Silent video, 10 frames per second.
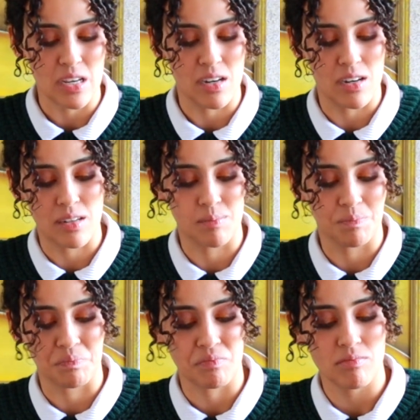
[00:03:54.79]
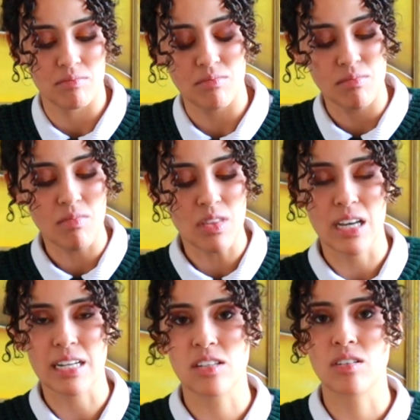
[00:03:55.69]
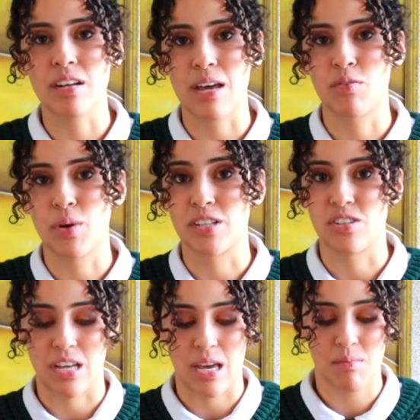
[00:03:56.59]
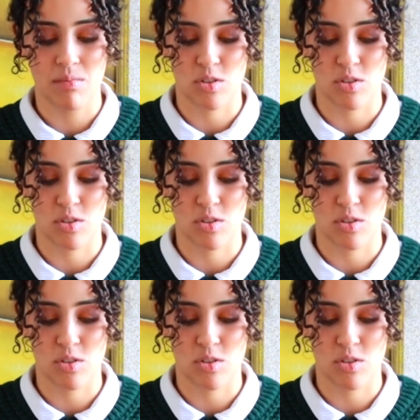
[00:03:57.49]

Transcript: it isn't done everywhere the same.